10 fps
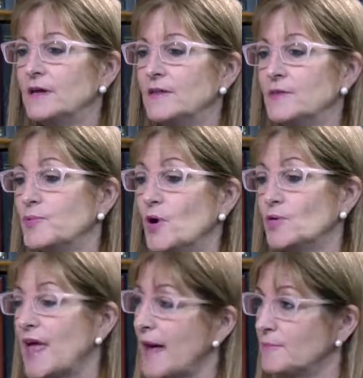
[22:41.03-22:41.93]
the pro
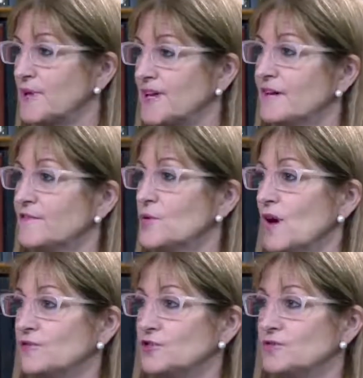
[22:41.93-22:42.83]
can be if you
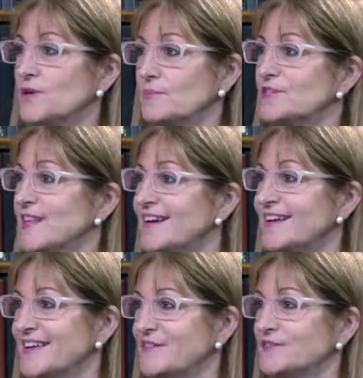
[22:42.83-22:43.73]
have two
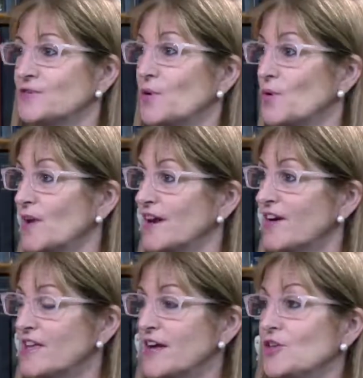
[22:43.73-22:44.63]
representatives for one
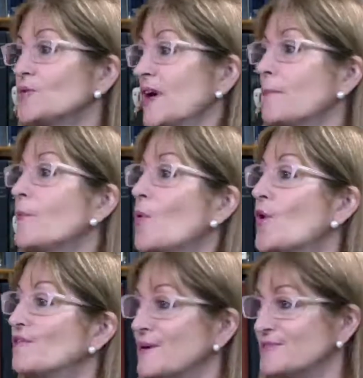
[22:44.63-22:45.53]
area, you get
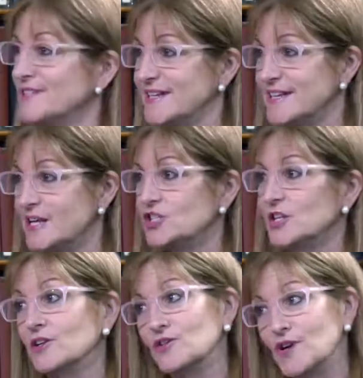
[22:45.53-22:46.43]
more
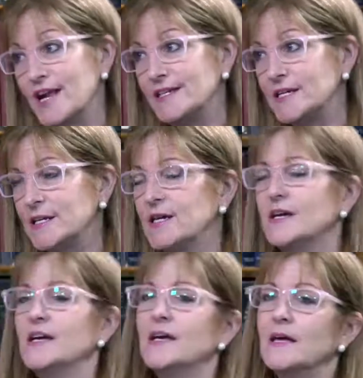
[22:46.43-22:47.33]
representation. Great.
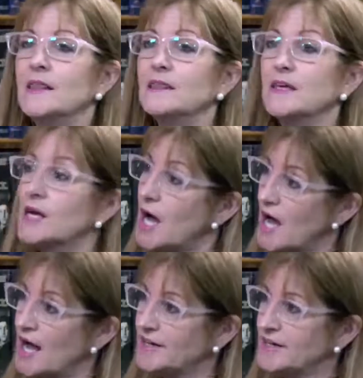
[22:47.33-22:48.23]
The
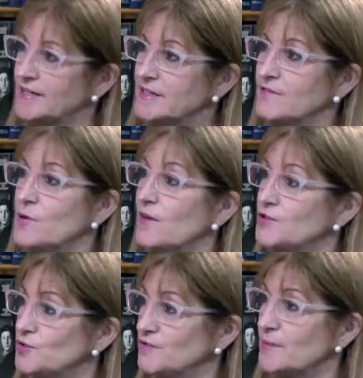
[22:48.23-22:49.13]
con is if you have
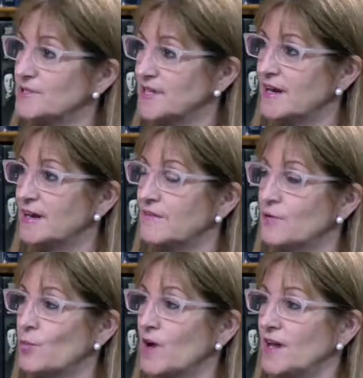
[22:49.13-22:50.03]
two representatives
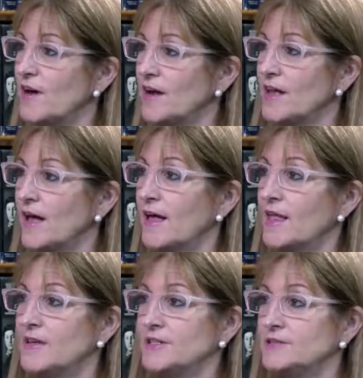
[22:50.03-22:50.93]
for one area
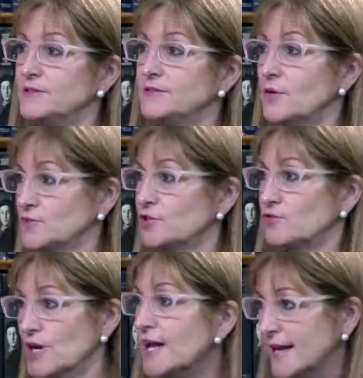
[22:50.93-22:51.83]
and they don't
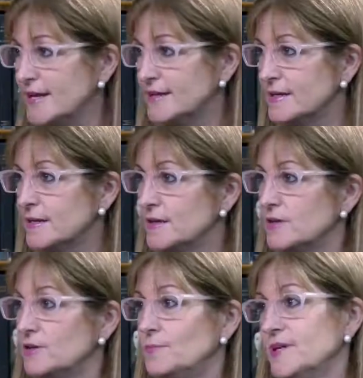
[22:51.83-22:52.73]
agree,
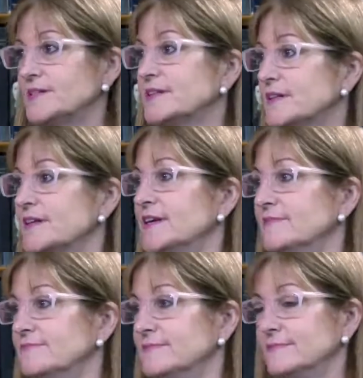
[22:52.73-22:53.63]
you
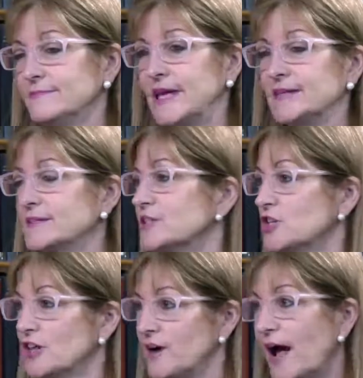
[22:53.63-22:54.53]
basically cancel each
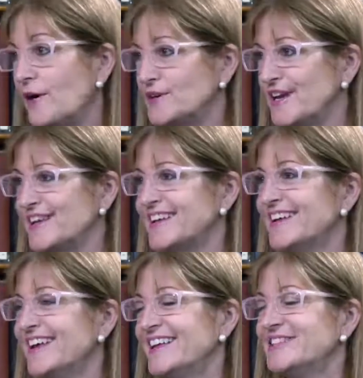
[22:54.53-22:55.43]
other out.
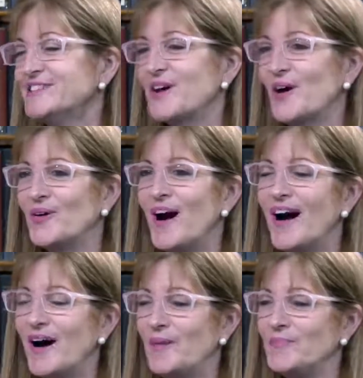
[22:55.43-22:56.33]

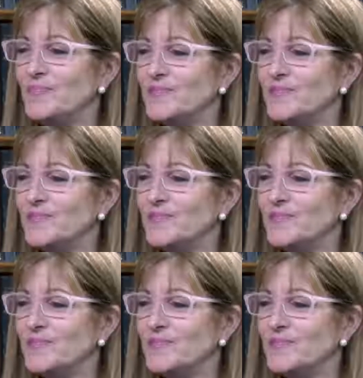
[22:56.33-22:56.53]
So